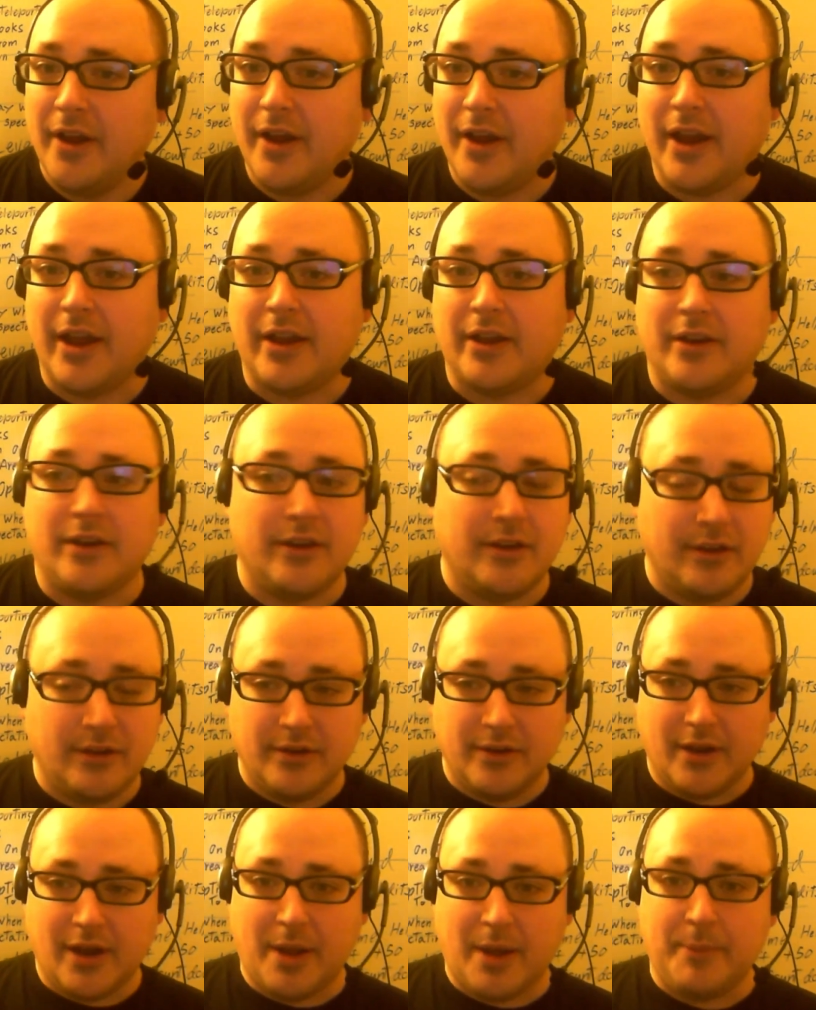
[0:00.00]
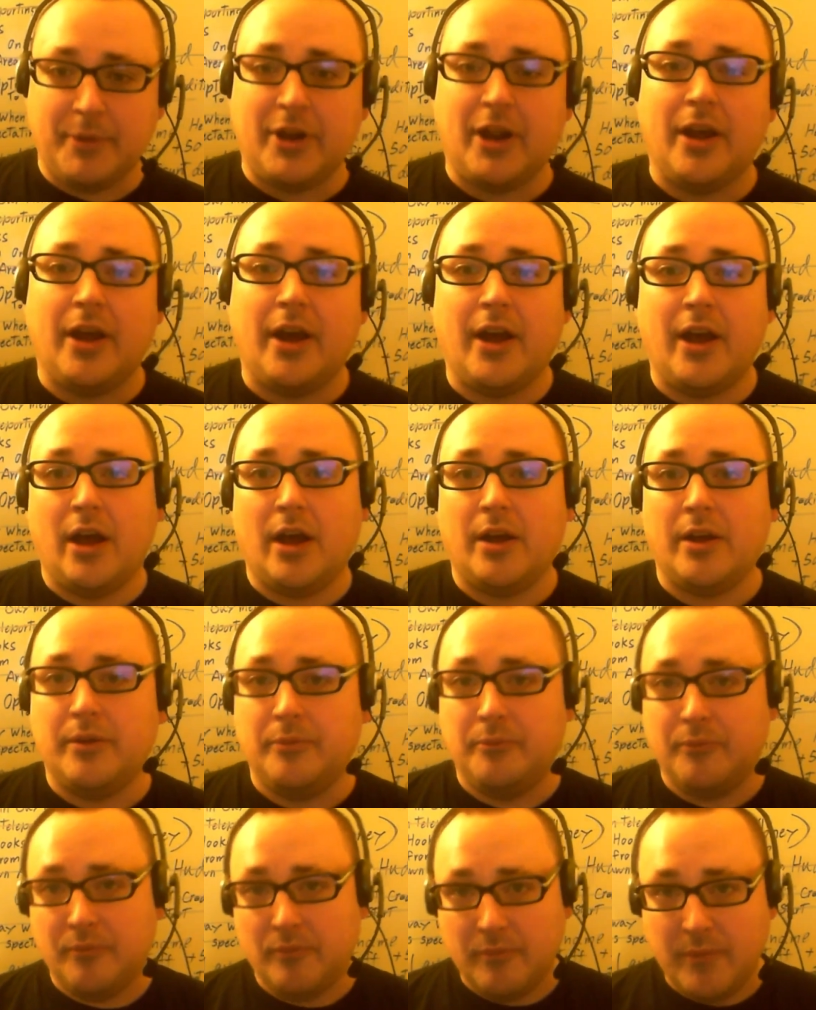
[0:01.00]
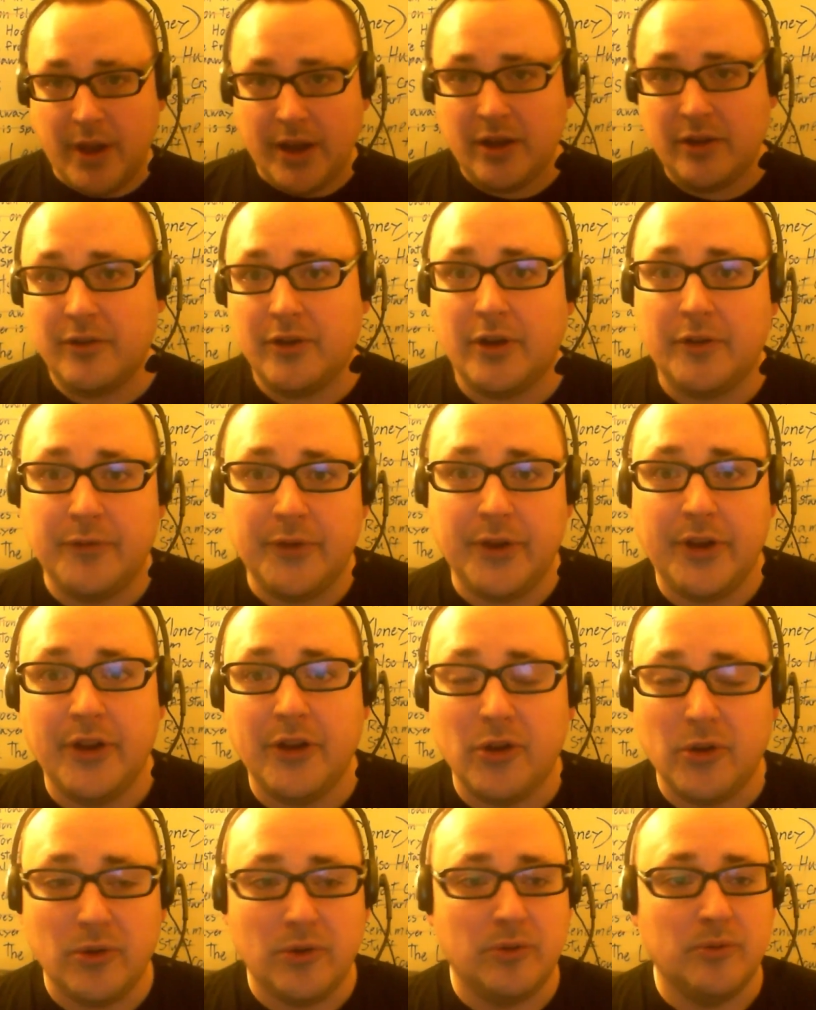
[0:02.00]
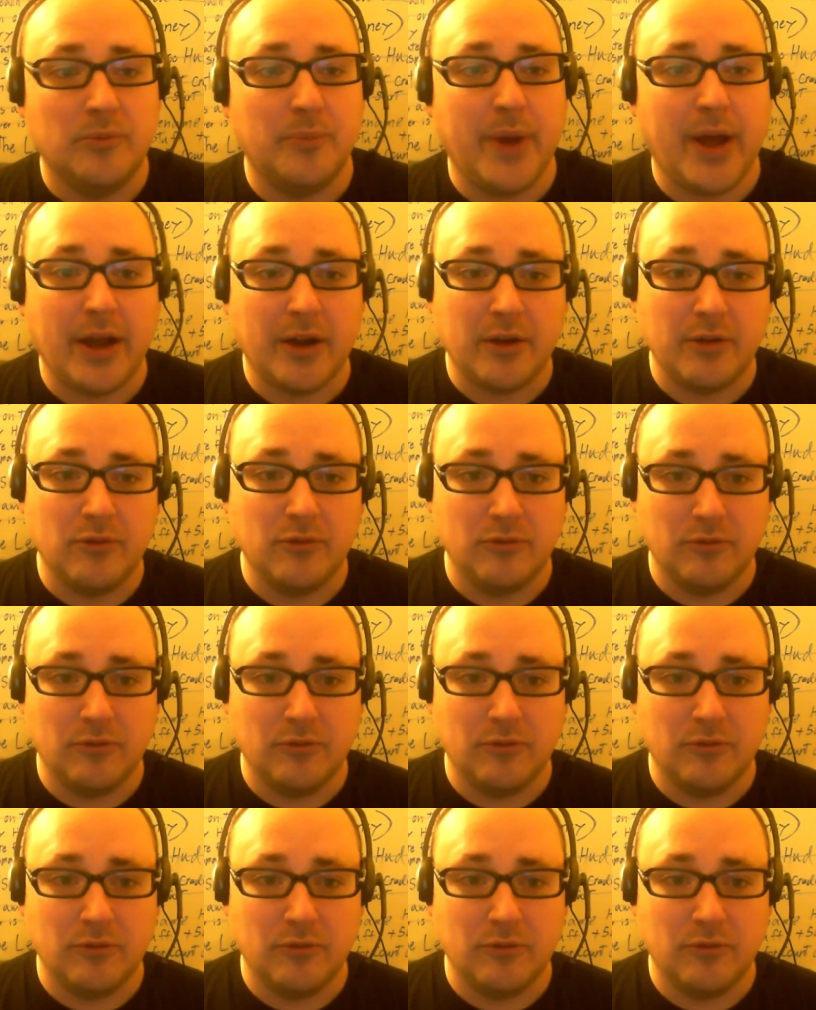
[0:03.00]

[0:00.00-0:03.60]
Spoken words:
and I mean I made a video back